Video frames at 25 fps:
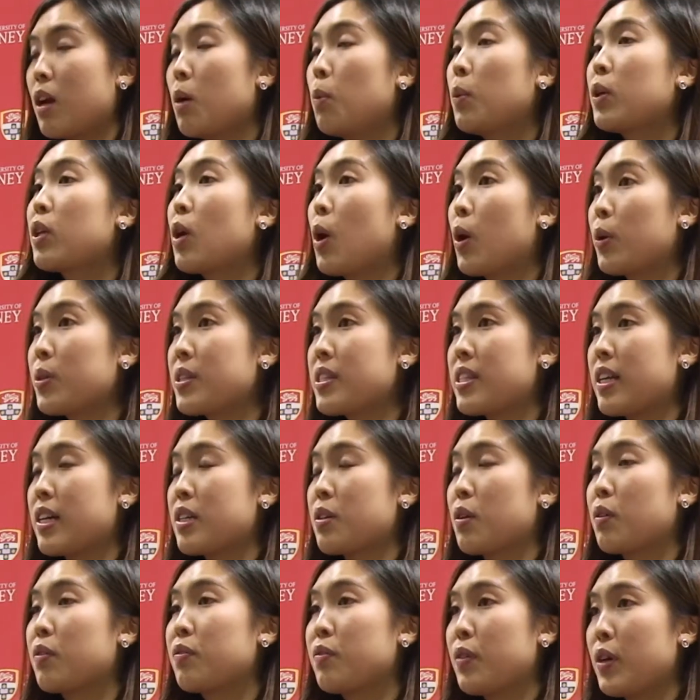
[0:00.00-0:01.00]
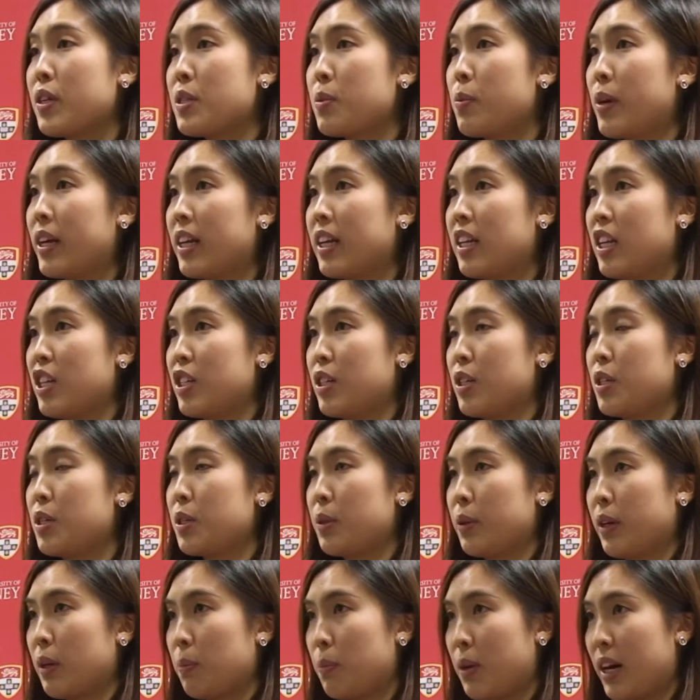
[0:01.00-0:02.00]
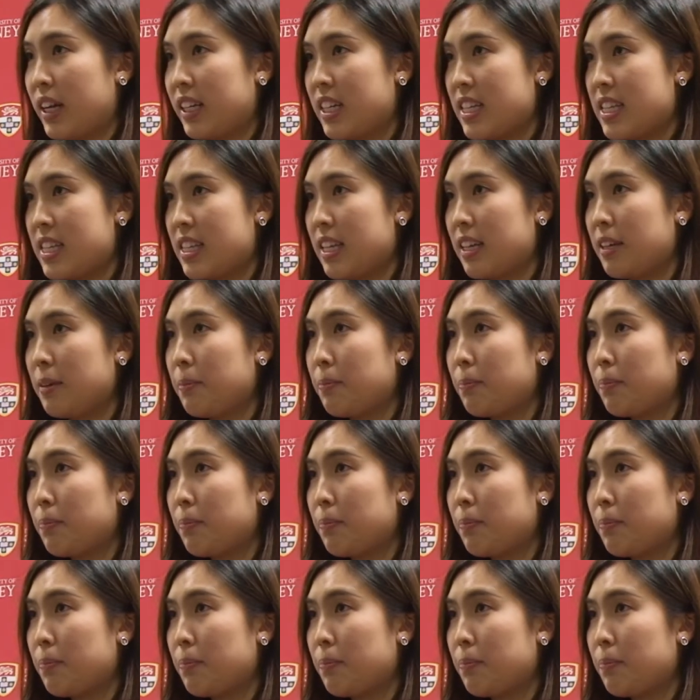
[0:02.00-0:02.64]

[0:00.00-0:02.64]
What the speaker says: with onset of first recognition during pregnancy.